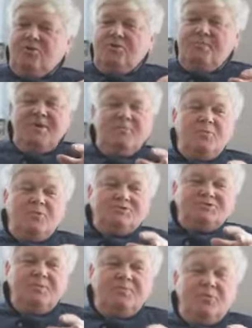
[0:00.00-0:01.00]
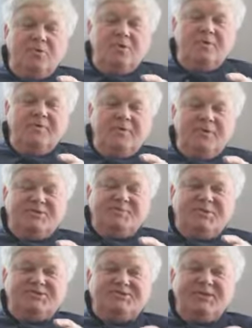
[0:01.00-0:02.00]
couldn't have been more supportive. As
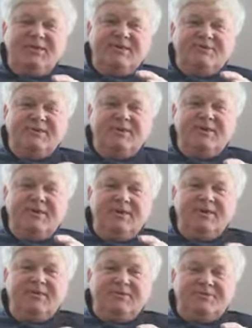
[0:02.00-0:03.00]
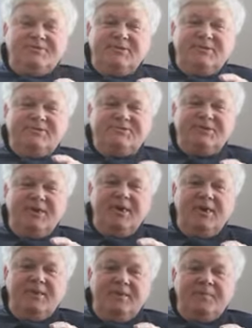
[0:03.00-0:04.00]
busy as he is to this
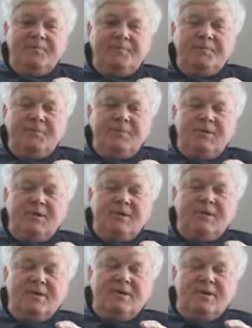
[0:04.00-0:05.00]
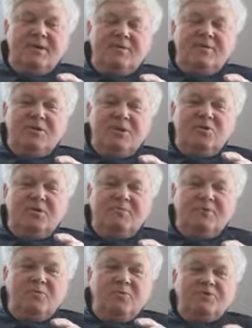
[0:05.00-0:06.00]
day, he couldn't
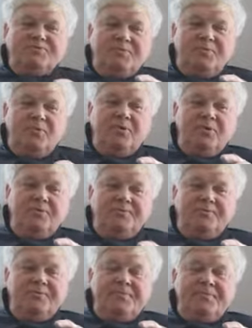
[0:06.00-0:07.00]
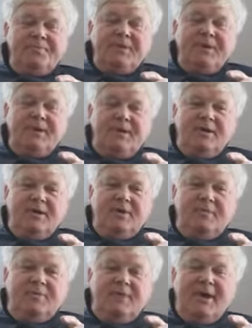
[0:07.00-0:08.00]
be more supportive.
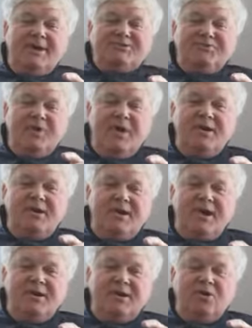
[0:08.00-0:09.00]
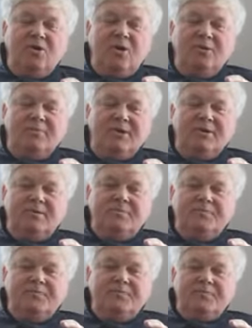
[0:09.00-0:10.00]
Last Friday night he called me,
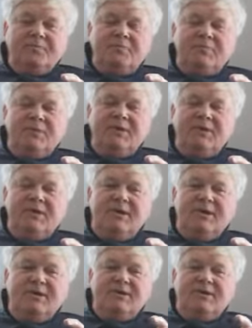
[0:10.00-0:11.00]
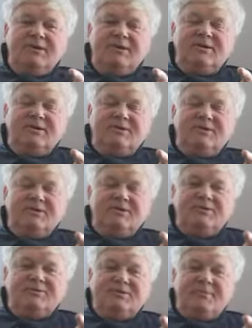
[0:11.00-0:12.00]
and he
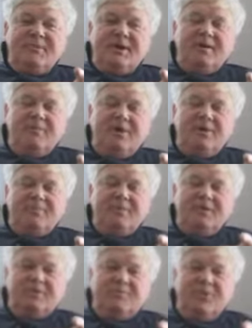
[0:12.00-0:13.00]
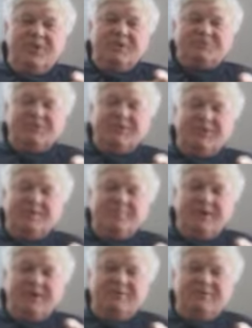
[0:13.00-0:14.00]
said, Mike, I'm going to be in Boston
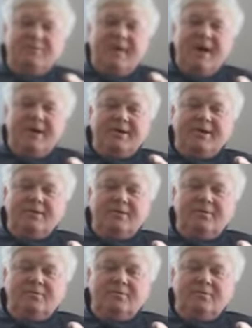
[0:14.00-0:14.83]
campaigning for Markey.